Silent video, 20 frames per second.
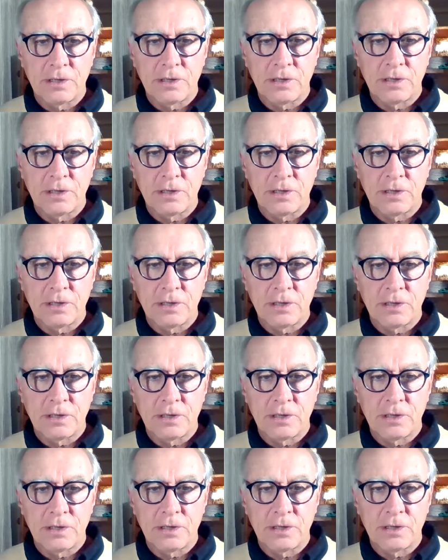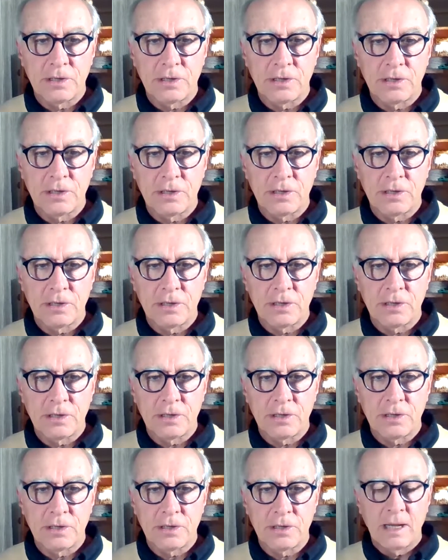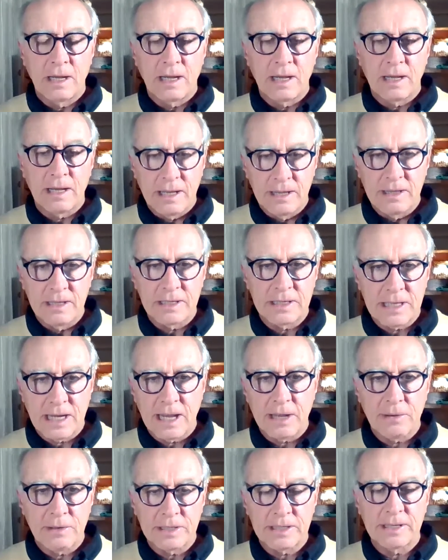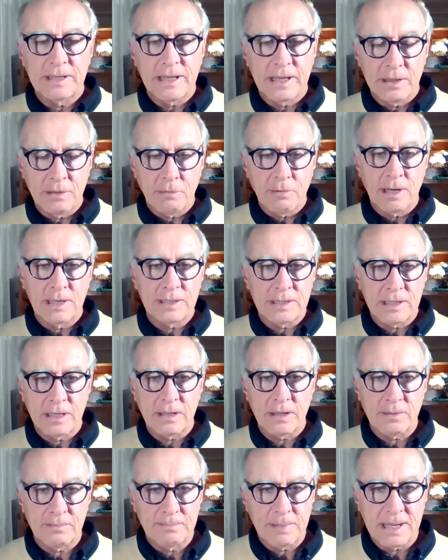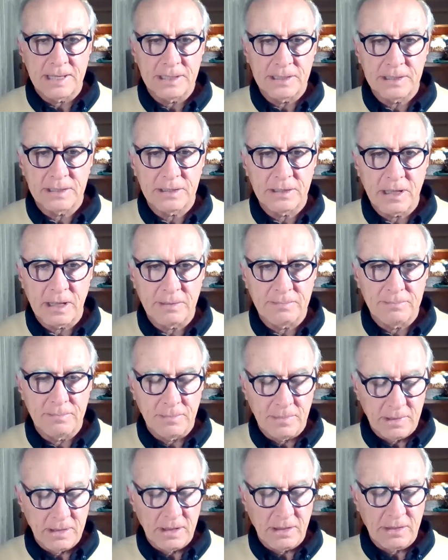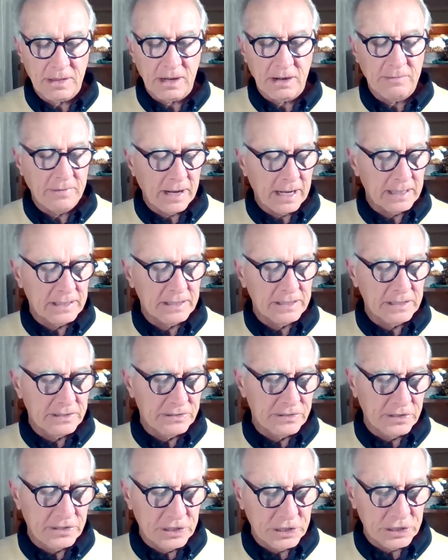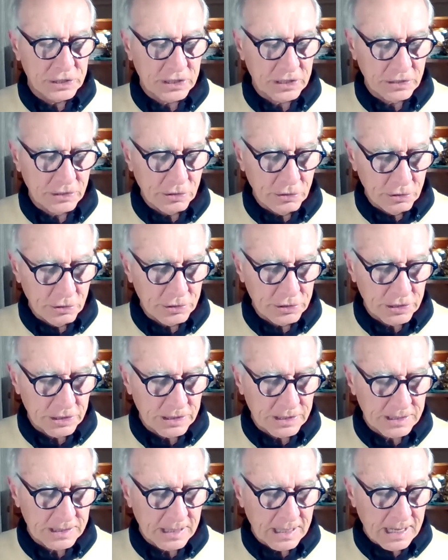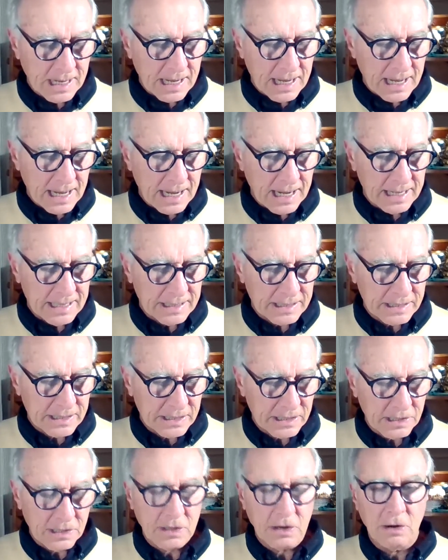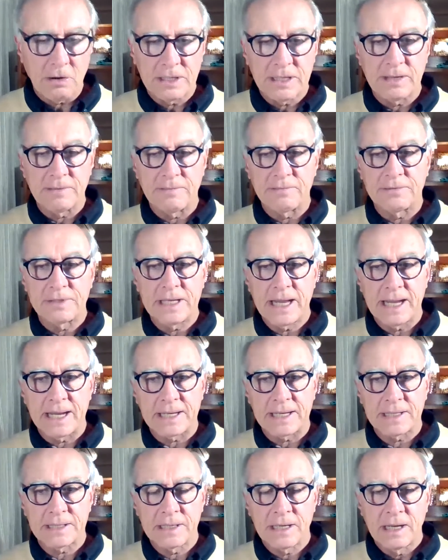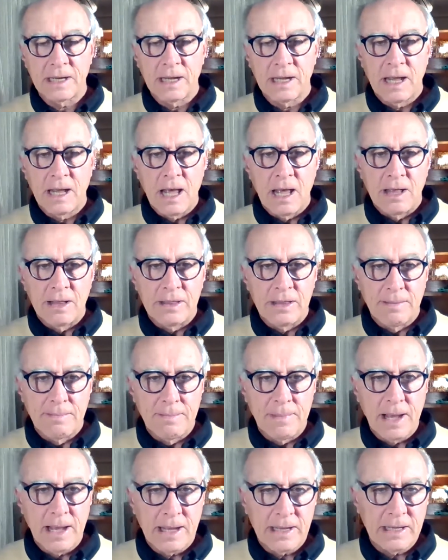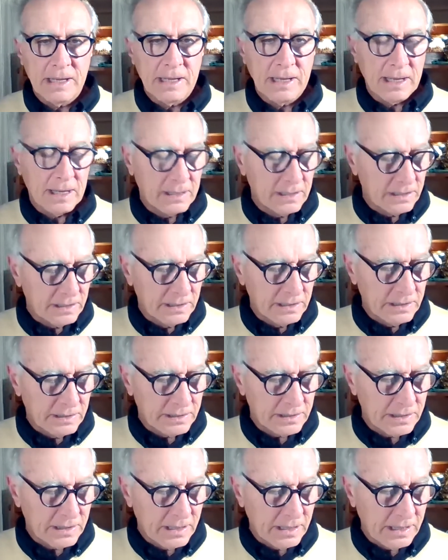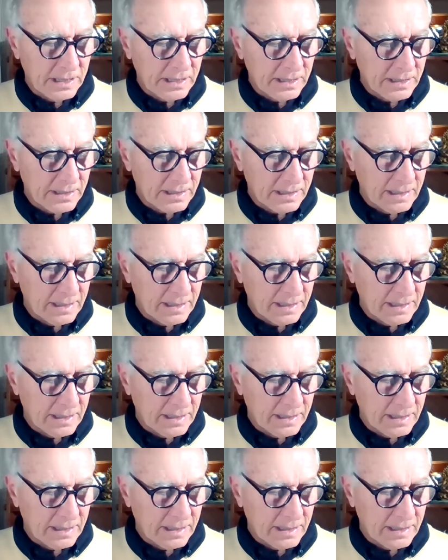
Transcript: the sutras are written in this language, and they're the ones that the Theravada tradition uses as authoritative text. The Mahayanas, the